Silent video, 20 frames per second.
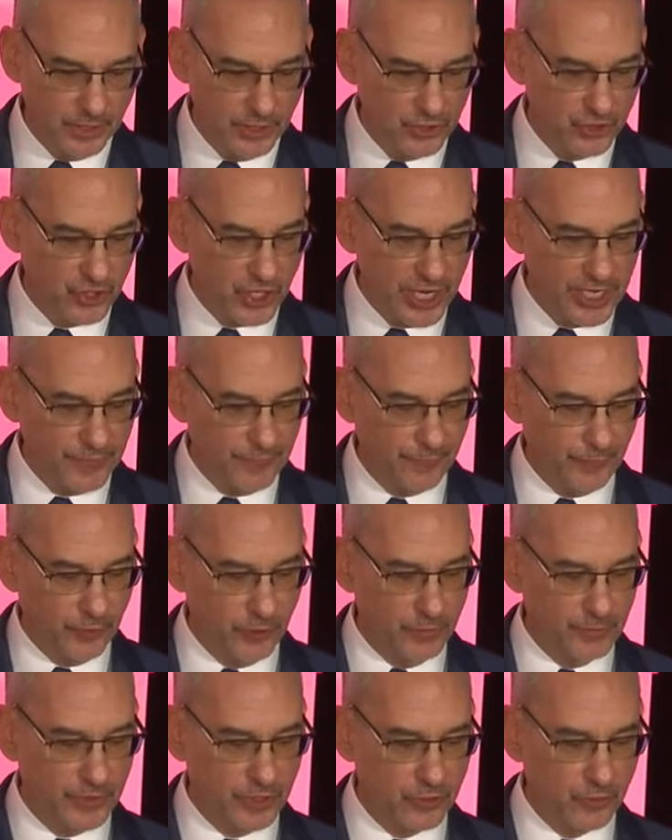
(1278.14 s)
Jay
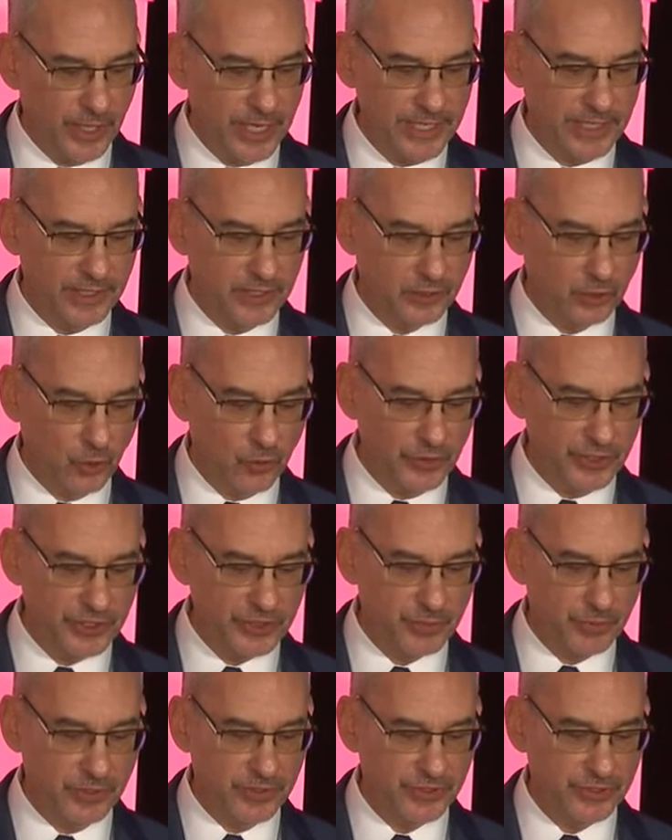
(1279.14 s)
affirmed the great and glorious
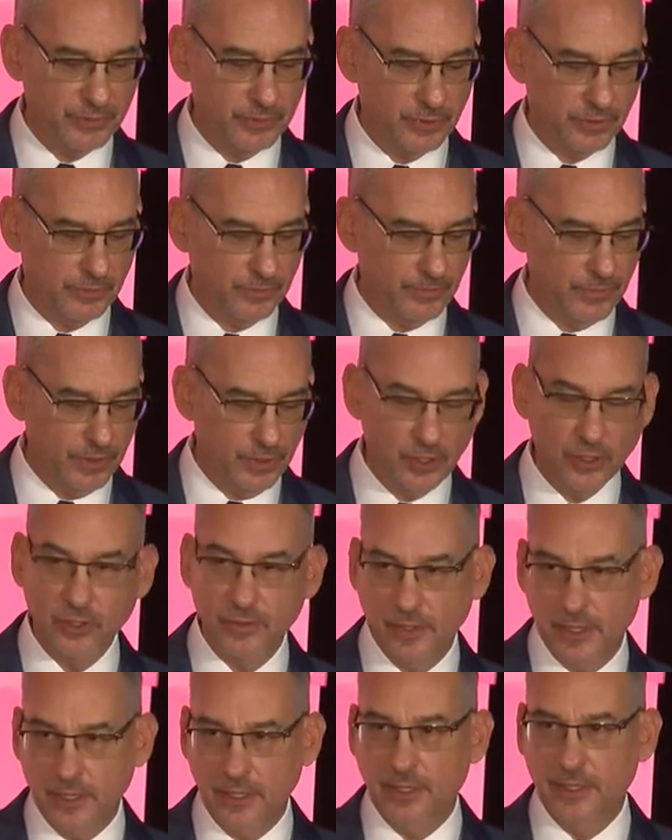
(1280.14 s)
principle,
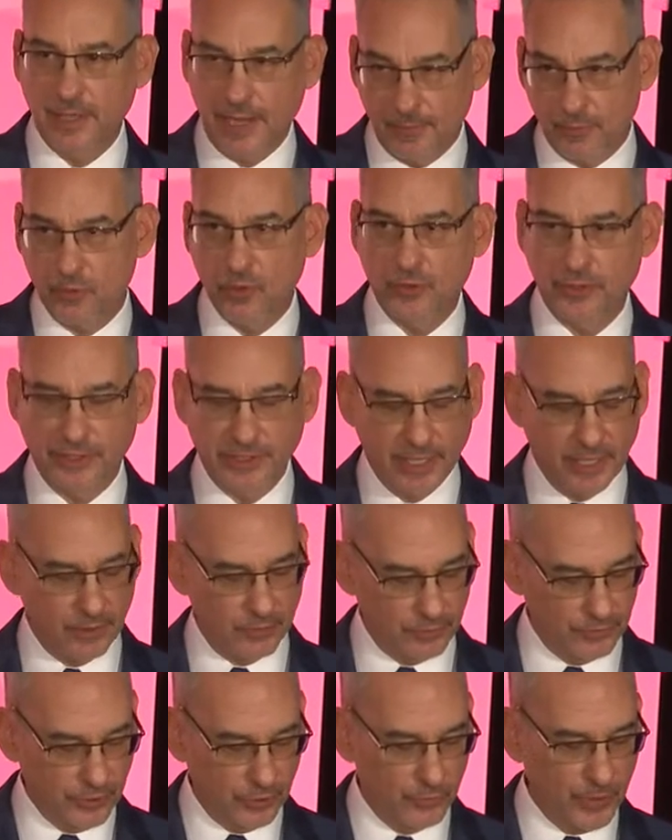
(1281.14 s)
I'm quoting now,
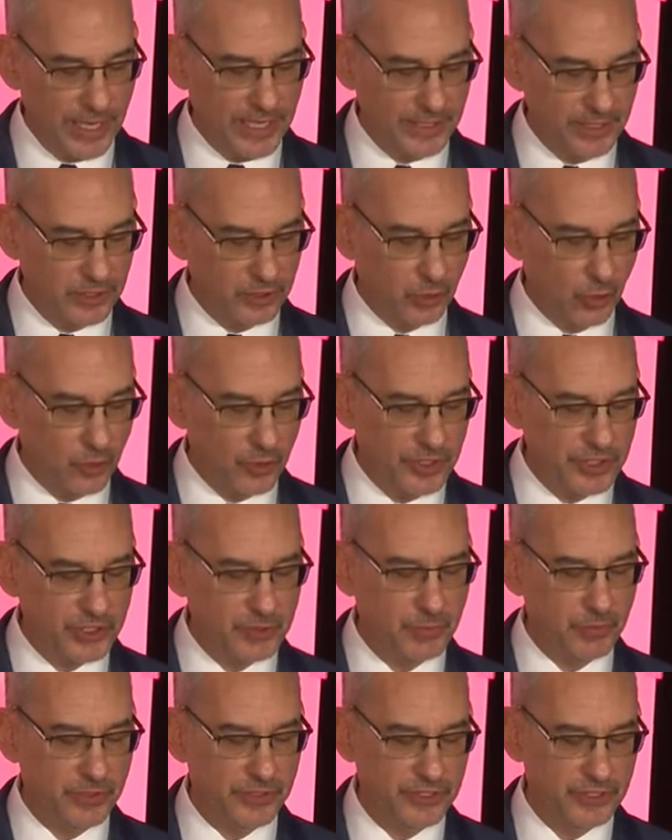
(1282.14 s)
the great and glorious
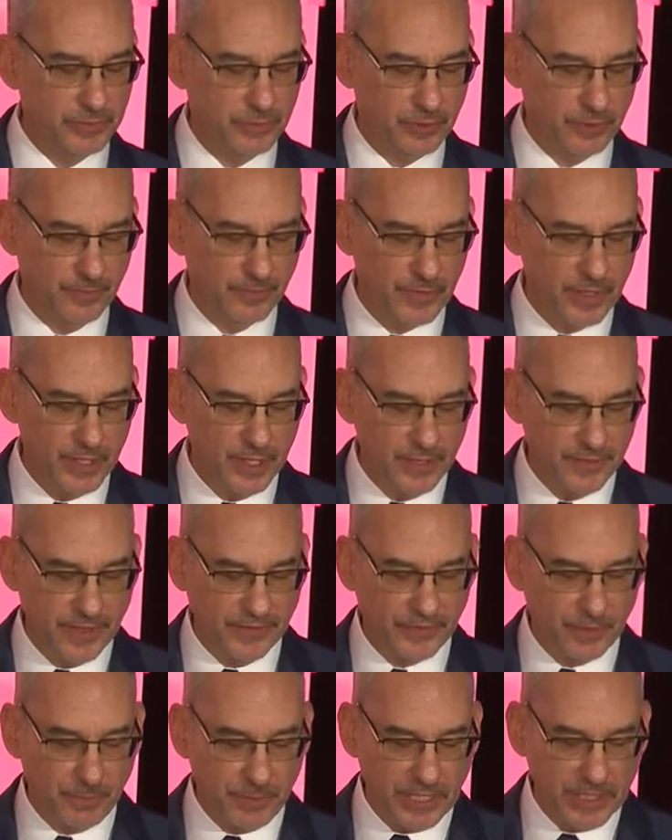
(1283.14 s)
principle that
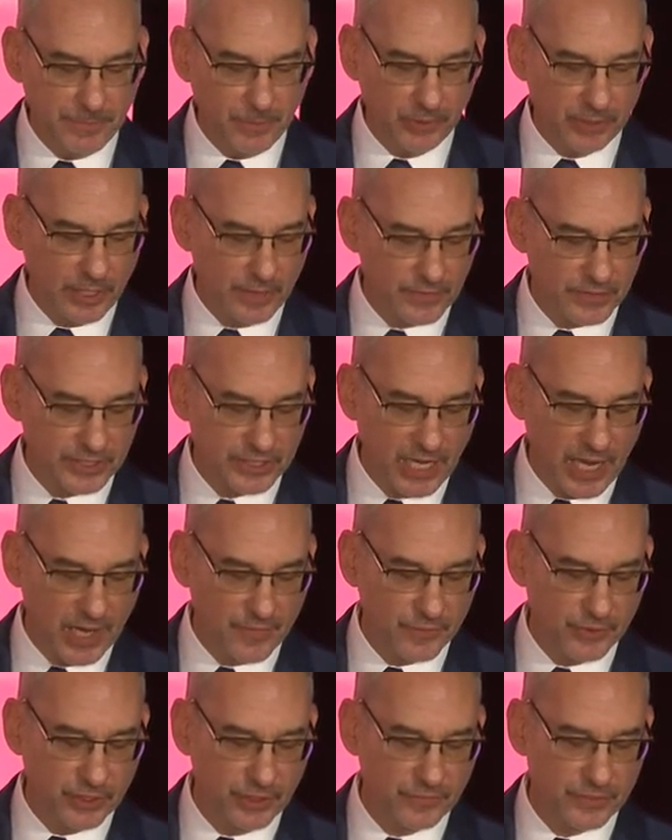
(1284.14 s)
the people are the
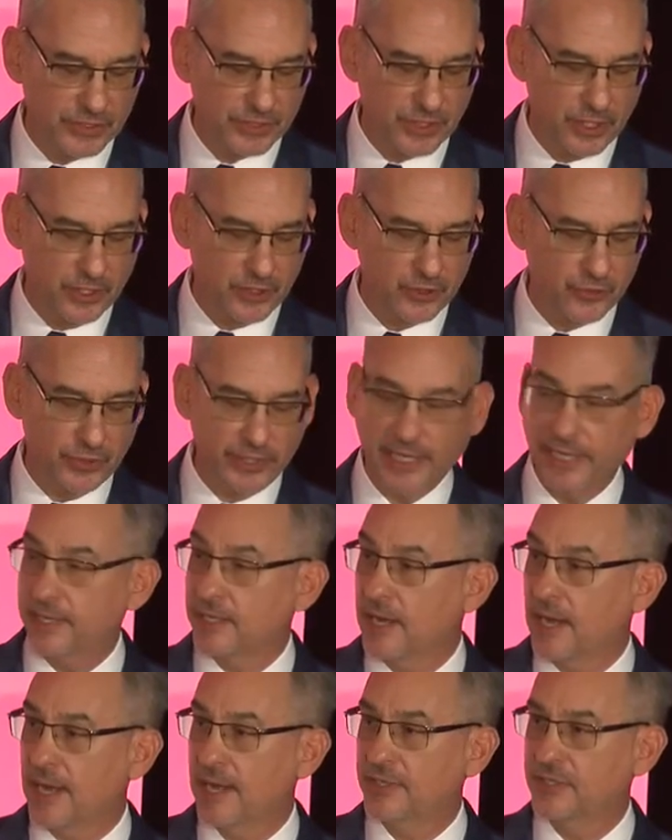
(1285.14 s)
sovereign of this country, and
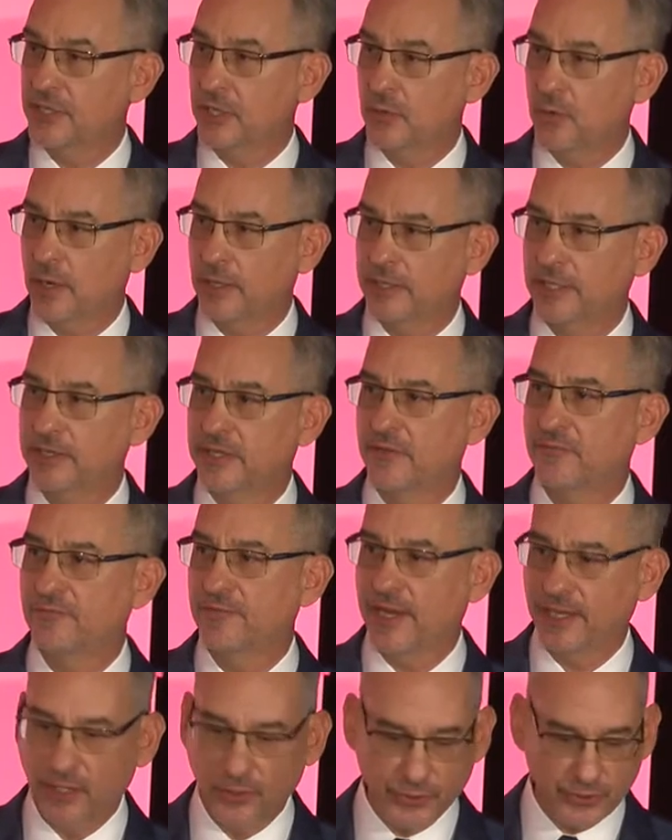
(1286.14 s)
consequently that
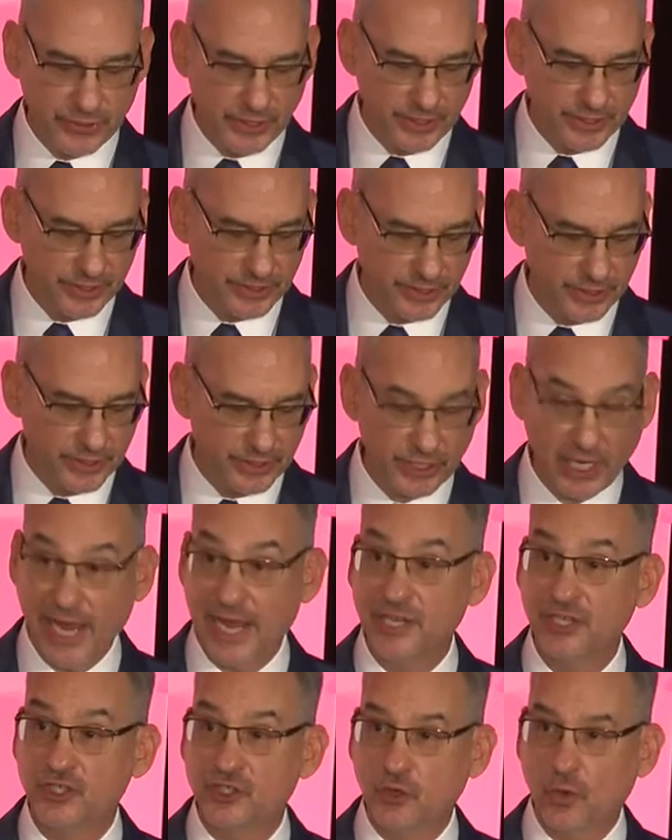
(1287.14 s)
fellow citizens
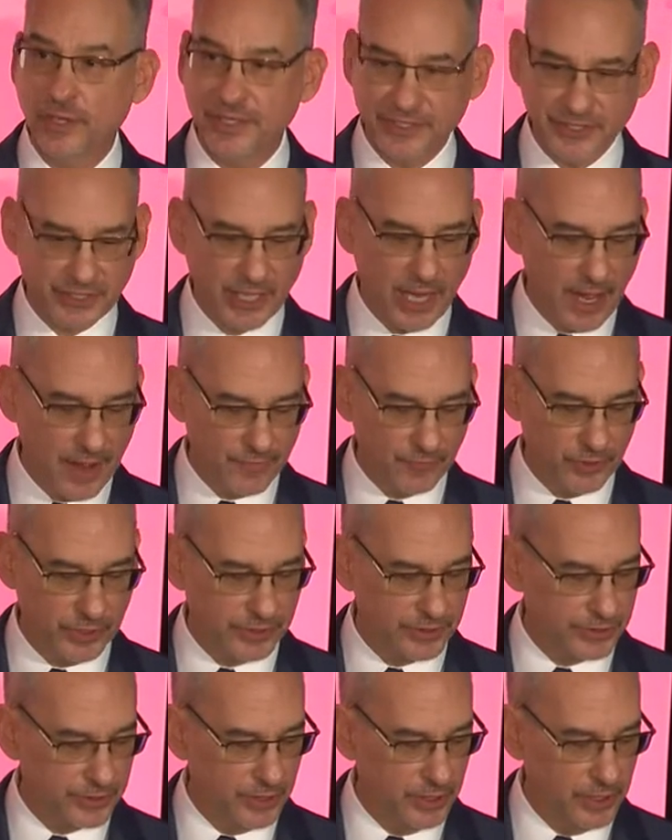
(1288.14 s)
and joint
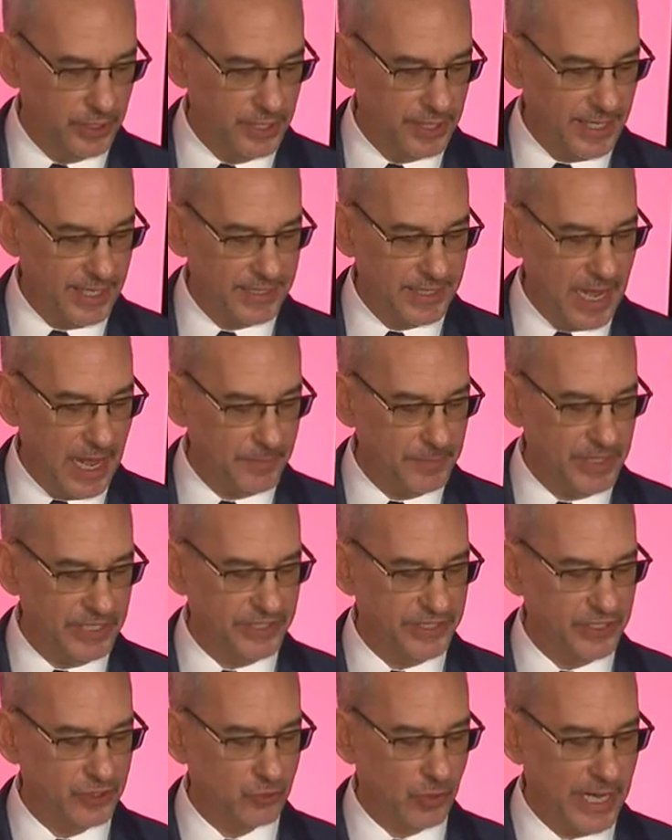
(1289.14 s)
sovereigns cannot be
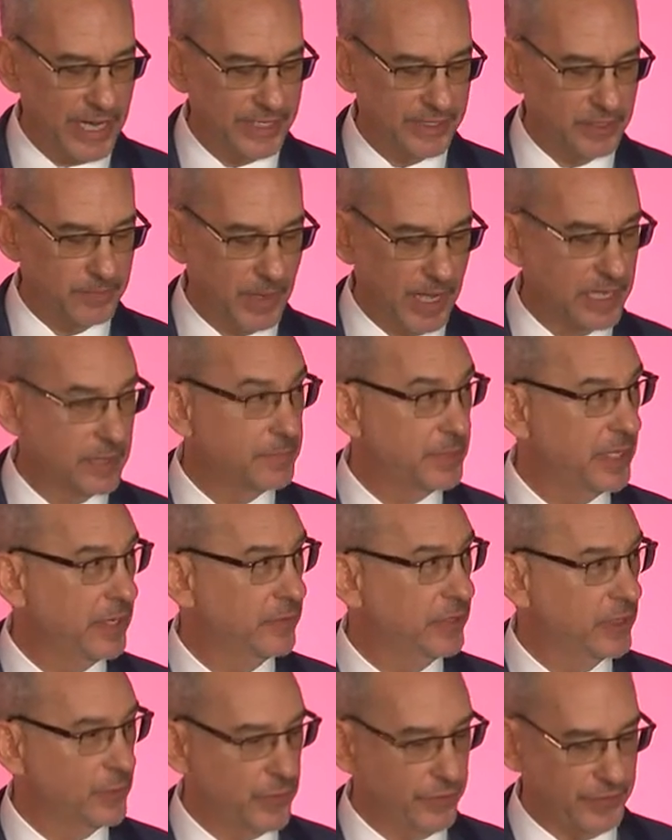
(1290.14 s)
degraded by
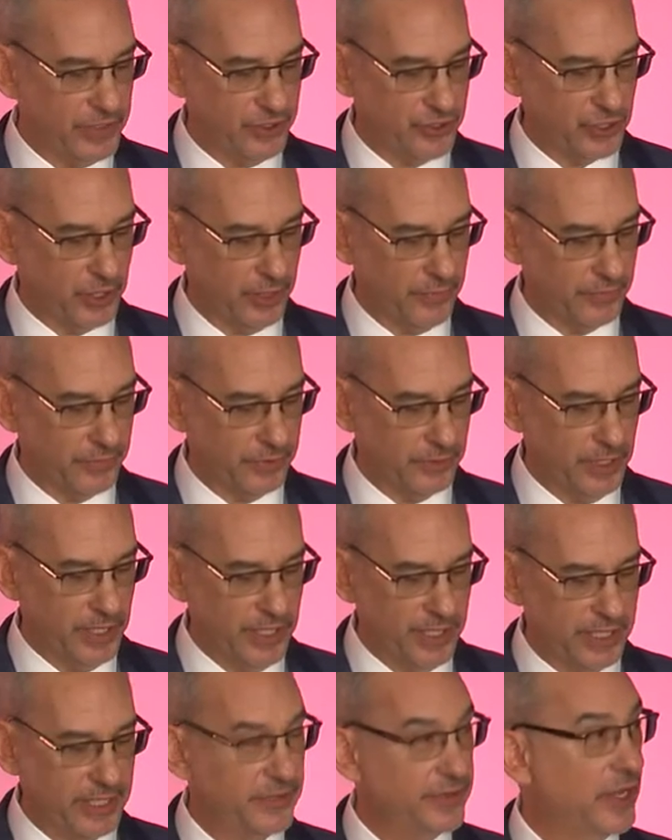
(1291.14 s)
appearing with each other
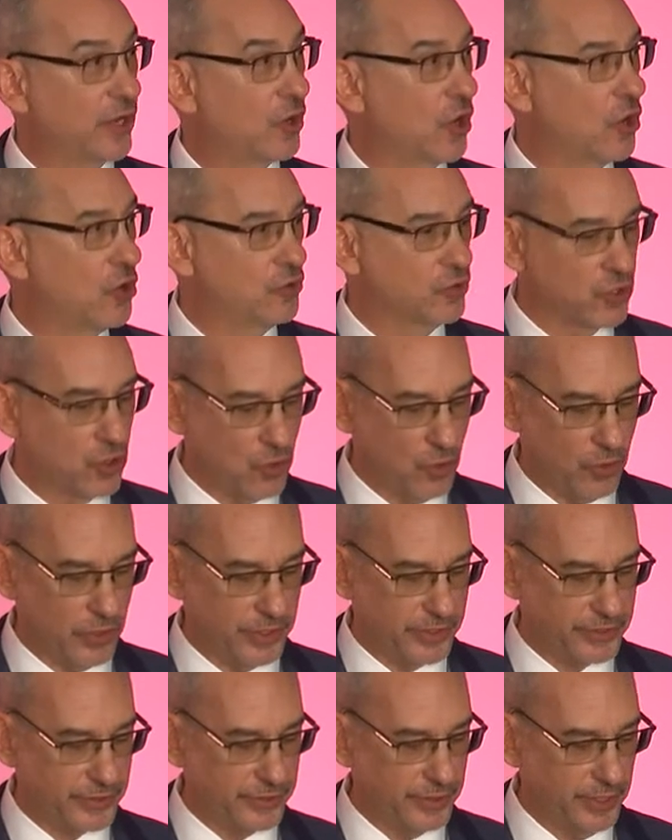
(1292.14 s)
in their own
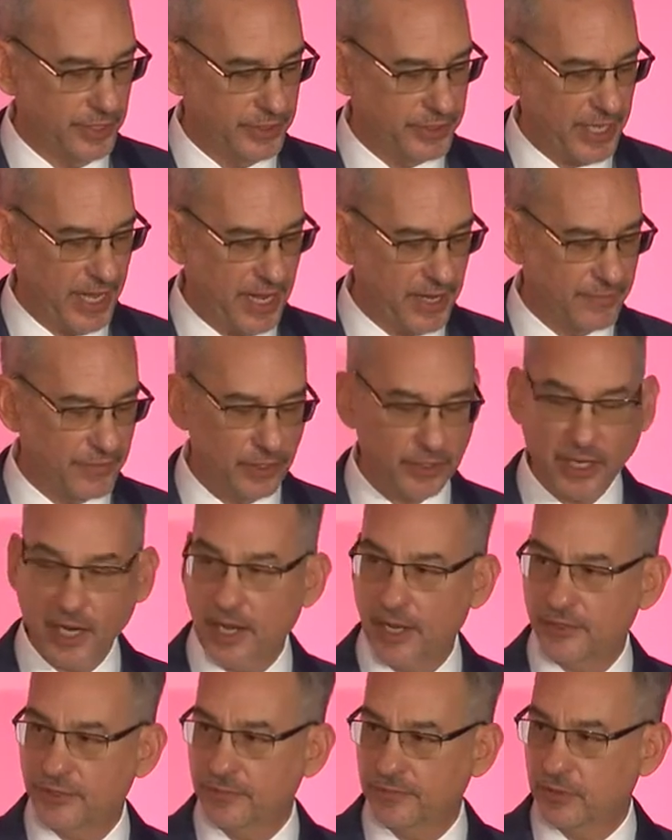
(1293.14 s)
courts to have their
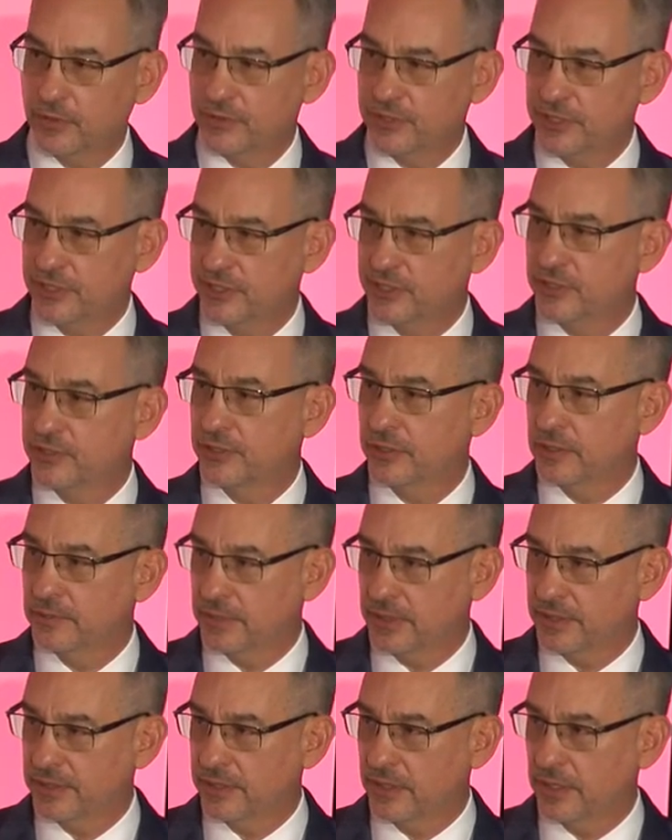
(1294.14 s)
controversies
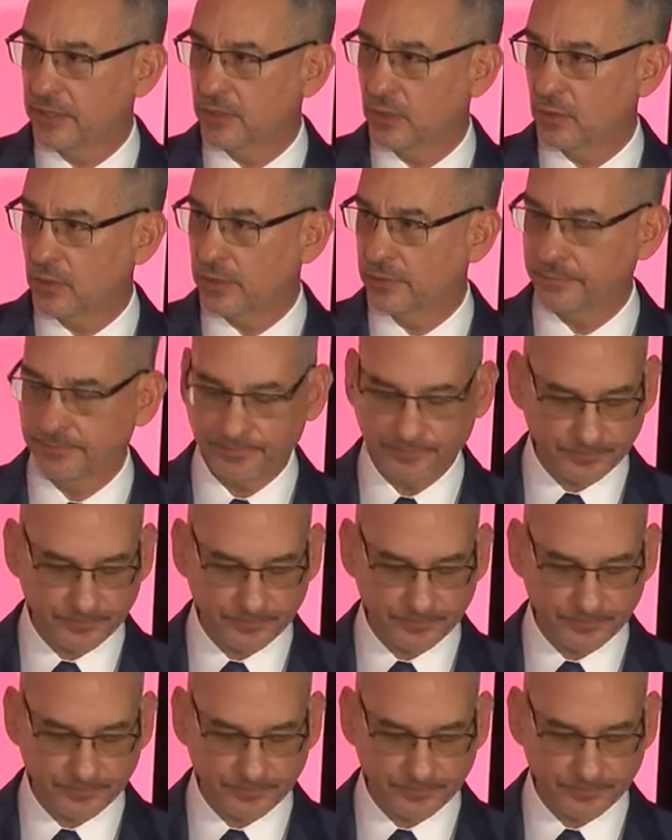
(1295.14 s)
determined, unquote.